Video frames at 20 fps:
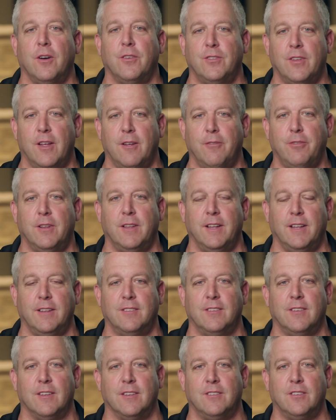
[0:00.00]
our self-clean
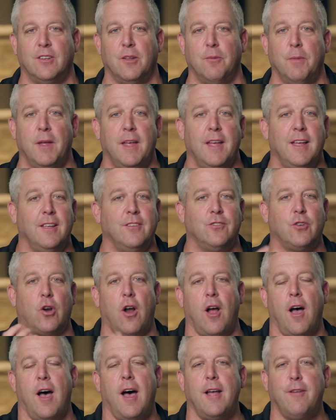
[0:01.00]
system is our
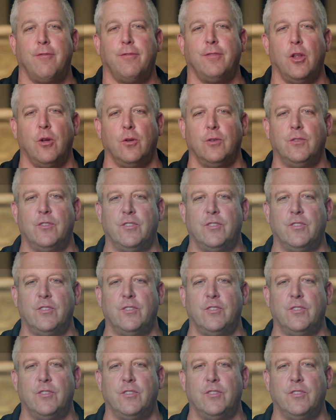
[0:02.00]
high flow